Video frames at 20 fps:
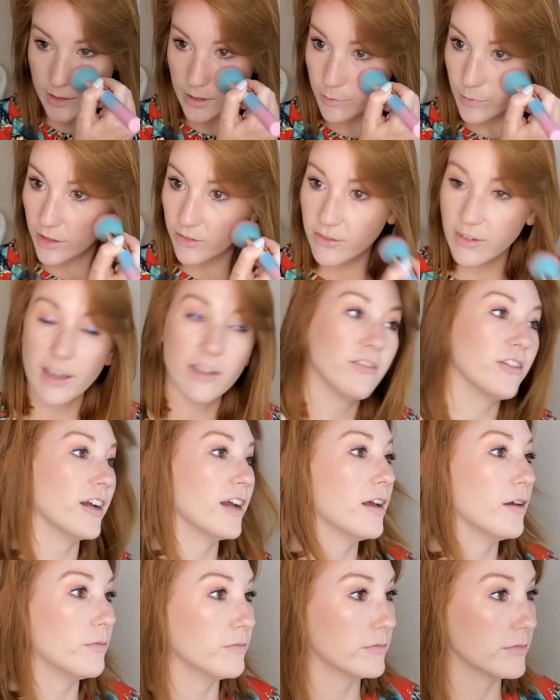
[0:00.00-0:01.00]
my
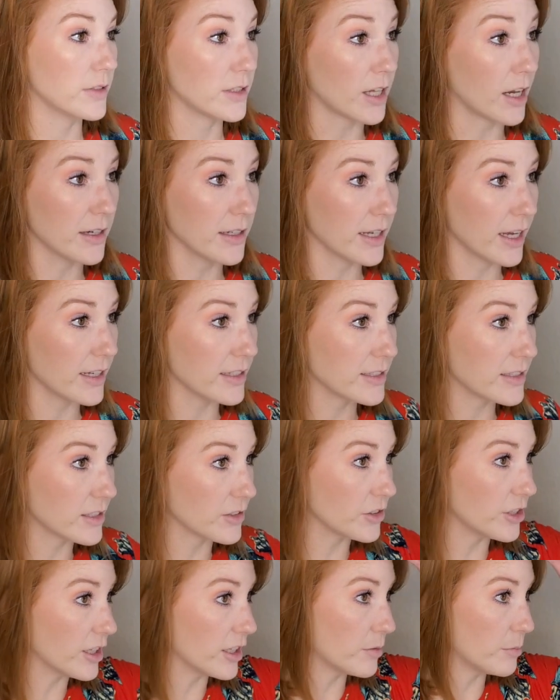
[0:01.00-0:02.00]
favorite sun-kissed
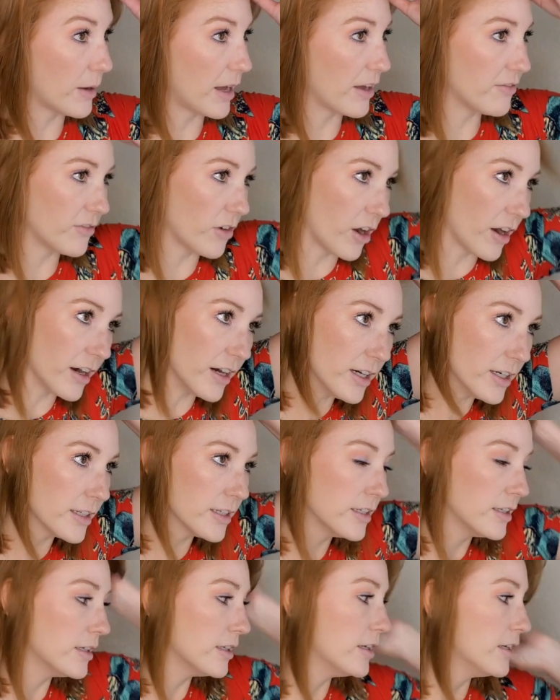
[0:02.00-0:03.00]
look by far.
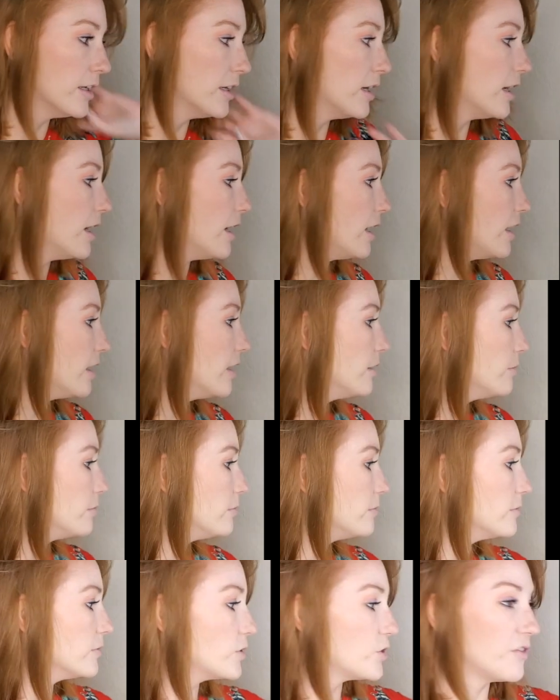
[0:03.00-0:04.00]

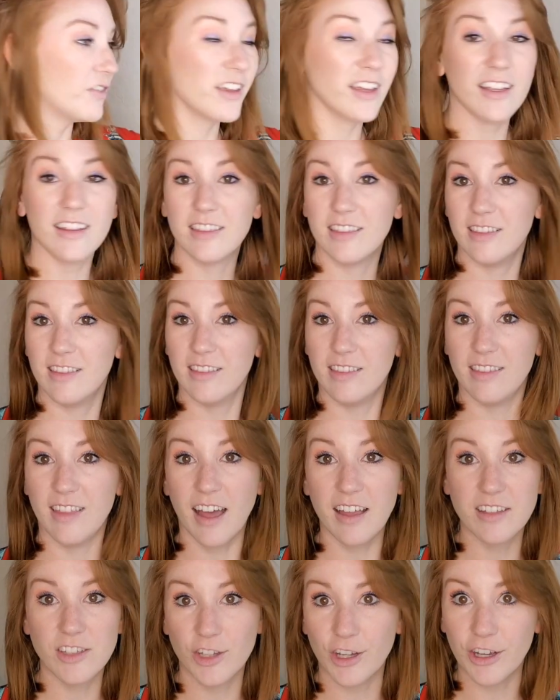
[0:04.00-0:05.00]
So I feel like
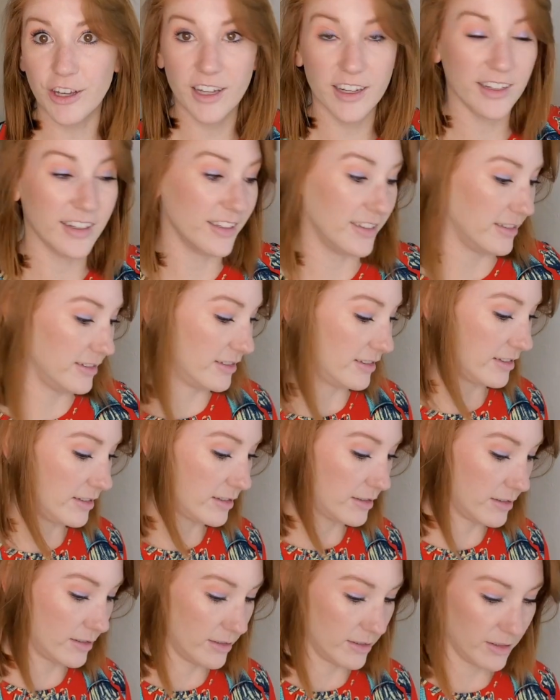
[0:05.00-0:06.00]
that's good.
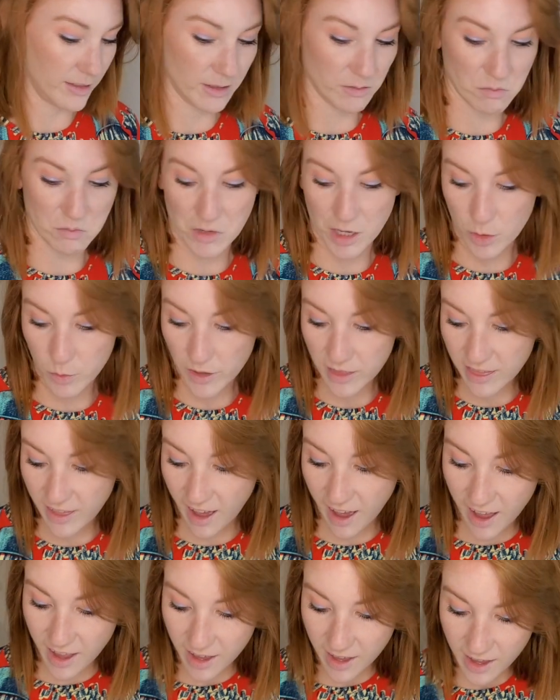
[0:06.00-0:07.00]
I'm good with
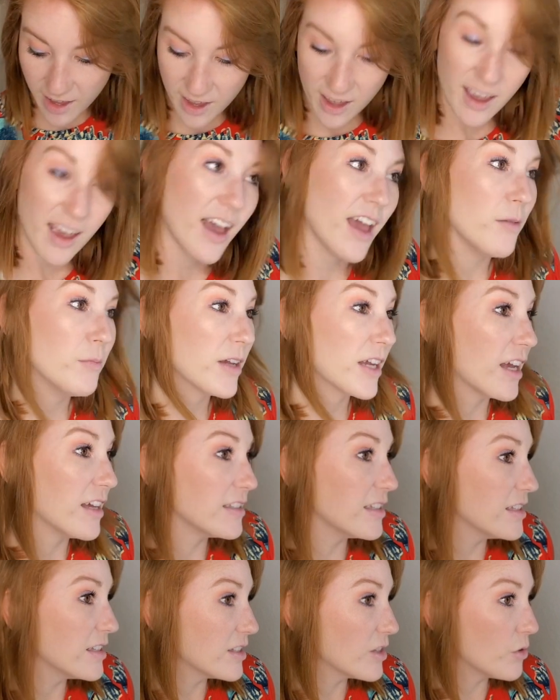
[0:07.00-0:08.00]
that. And because
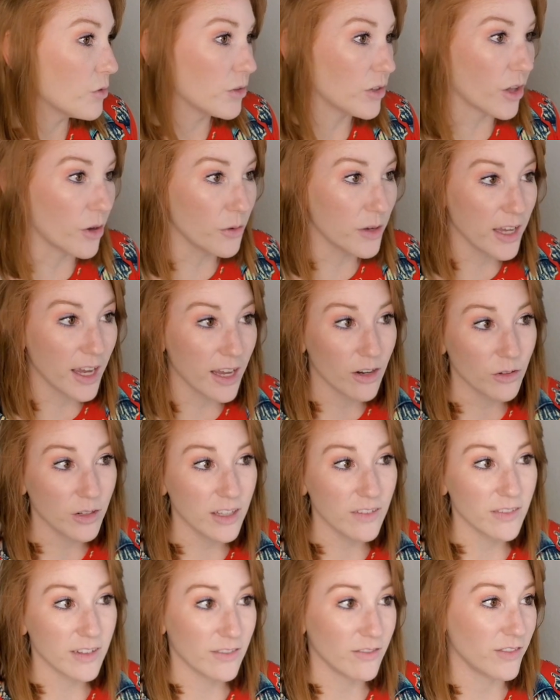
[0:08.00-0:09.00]
it's so glowy, I don't
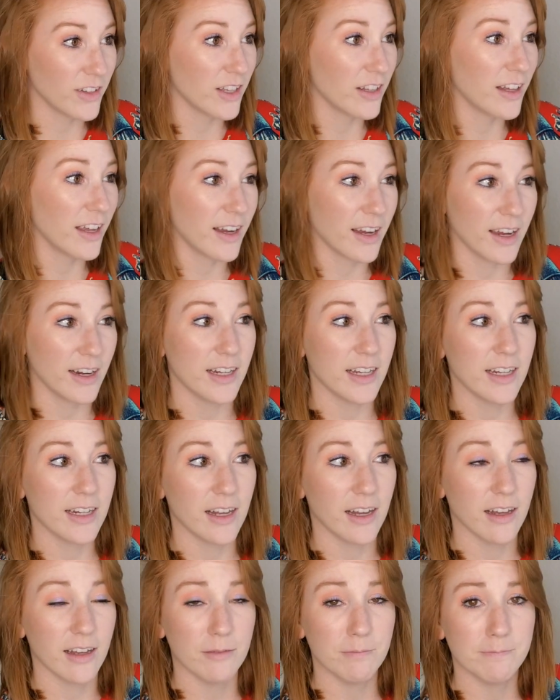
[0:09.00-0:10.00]
even feel like I need
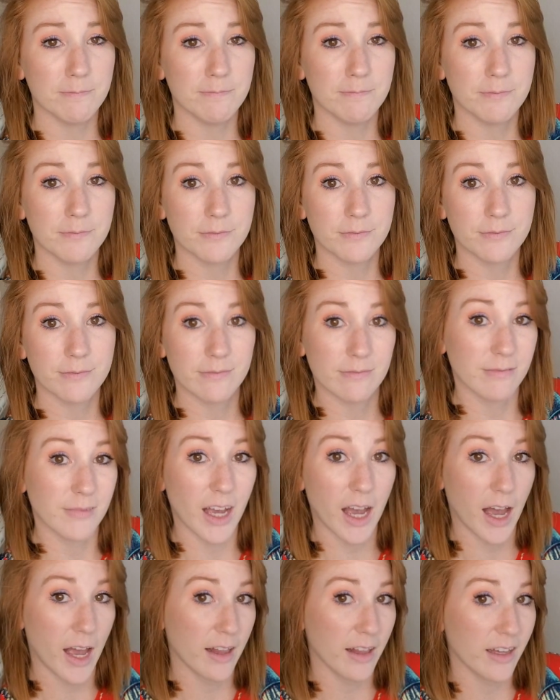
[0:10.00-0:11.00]
a
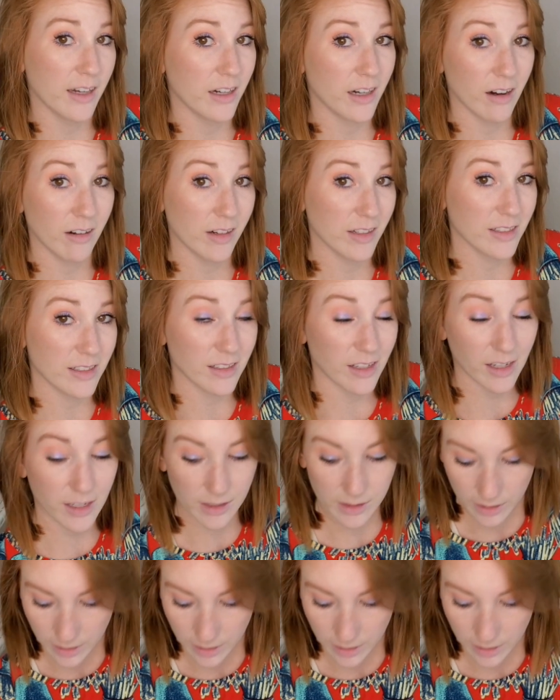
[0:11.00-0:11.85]
highlighter, honestly.